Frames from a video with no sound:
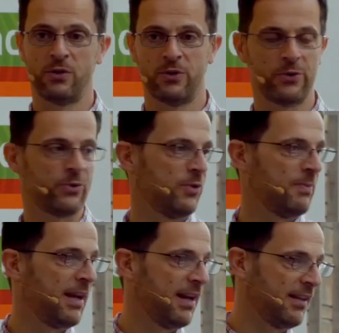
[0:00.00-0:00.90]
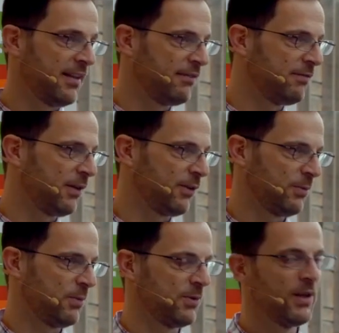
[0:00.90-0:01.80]
source code, may not have been
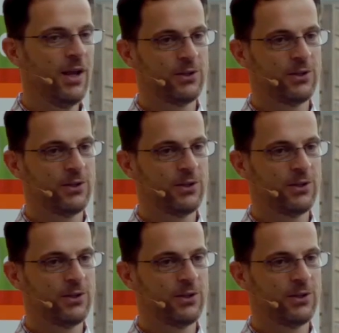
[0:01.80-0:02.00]
contributed.